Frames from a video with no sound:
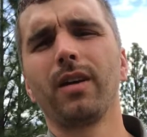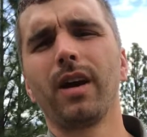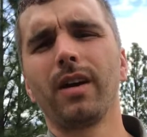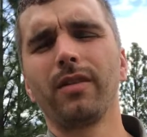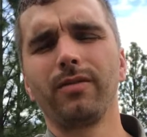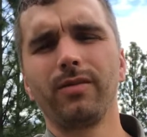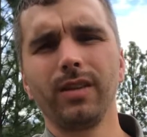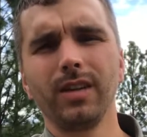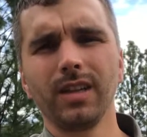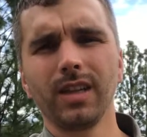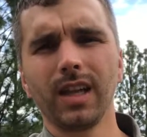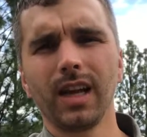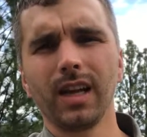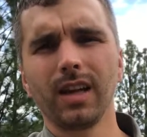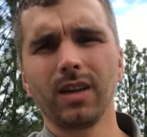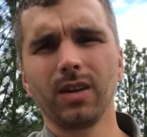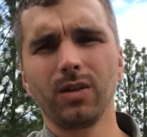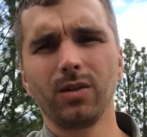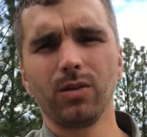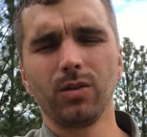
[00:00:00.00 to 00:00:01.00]
feel
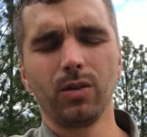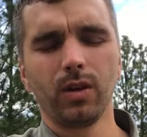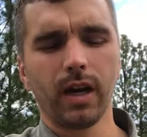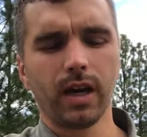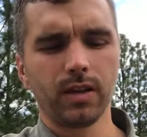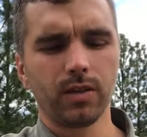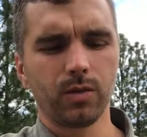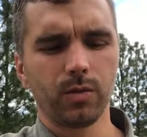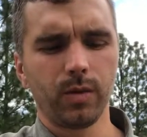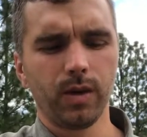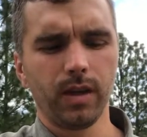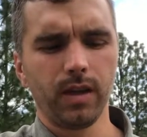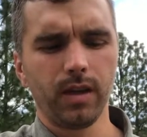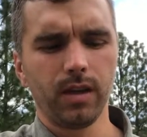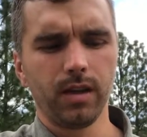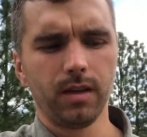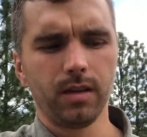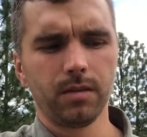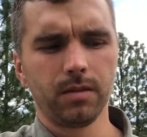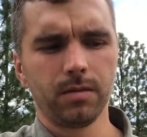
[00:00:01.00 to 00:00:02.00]
like as
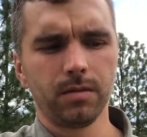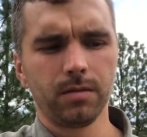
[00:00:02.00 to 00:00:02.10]
we,